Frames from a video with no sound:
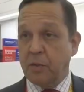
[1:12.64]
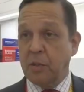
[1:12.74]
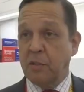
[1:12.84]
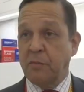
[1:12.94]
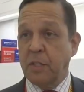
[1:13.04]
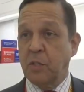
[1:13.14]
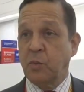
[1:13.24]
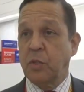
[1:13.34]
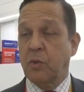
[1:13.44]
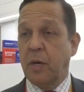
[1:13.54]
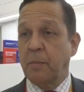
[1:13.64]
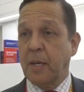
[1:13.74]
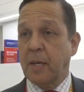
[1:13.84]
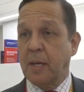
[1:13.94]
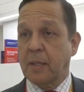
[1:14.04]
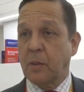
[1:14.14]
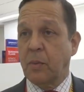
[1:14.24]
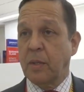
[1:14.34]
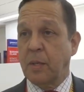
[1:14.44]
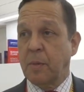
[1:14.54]
those individuals, we're trying to make contact
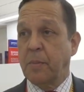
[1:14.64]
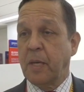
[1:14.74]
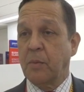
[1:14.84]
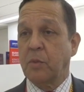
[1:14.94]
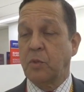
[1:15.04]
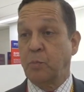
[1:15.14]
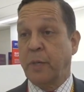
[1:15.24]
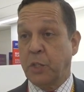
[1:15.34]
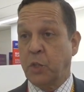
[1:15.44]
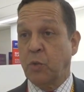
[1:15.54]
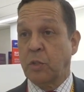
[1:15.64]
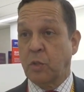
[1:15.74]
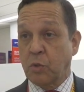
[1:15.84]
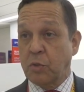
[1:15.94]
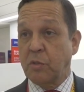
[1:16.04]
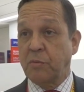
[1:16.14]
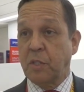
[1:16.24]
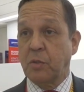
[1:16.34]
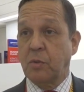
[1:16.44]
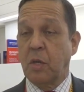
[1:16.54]
with them and be able to make sure that those
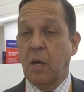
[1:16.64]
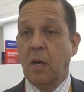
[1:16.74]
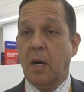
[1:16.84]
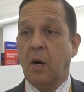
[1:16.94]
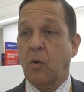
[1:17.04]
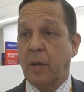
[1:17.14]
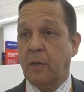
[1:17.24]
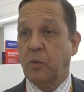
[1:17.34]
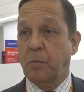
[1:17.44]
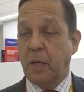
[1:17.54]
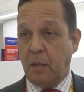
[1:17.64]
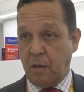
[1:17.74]
individuals are okay to be